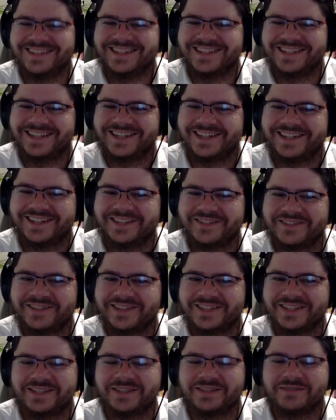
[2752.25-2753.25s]
Yeah,
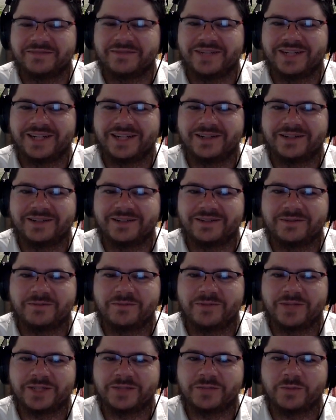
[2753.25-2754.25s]
definitely
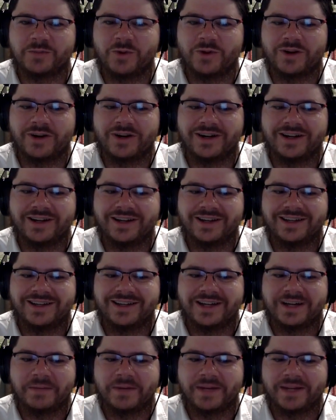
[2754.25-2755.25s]
much more
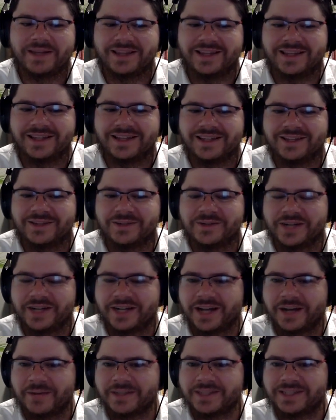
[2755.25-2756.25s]
about the unit
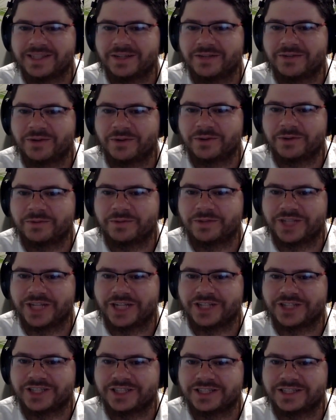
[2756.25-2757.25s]
economics and the growth
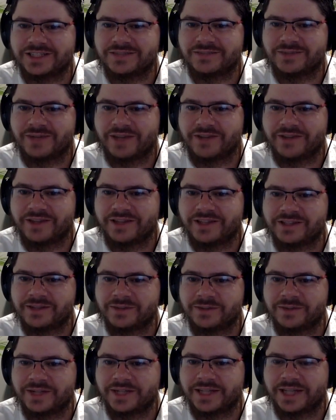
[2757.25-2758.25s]
projections rather than the
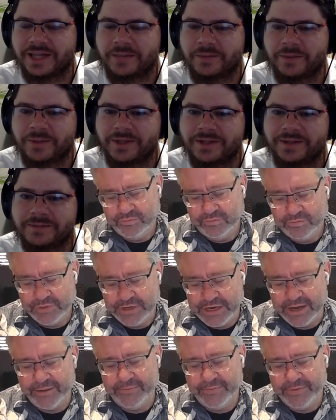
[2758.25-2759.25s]
story at that point.
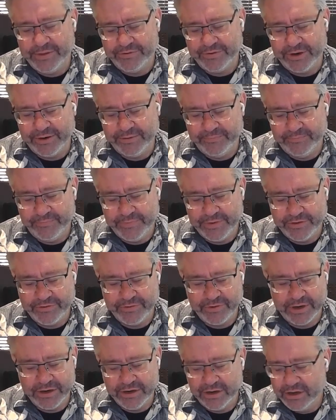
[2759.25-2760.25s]
Yeah, that's right.
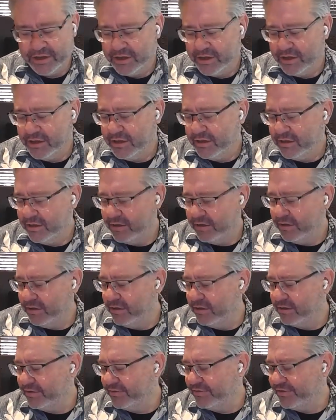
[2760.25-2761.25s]
That's right.
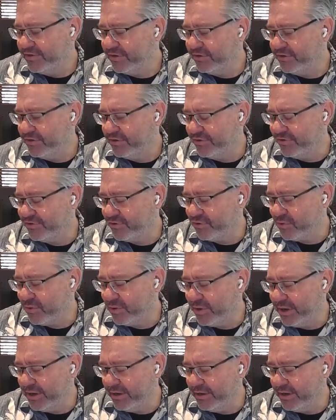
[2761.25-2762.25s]
You can still do the
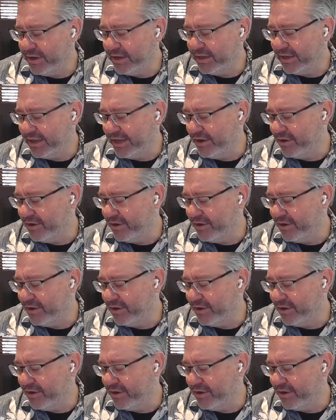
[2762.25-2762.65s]
story and later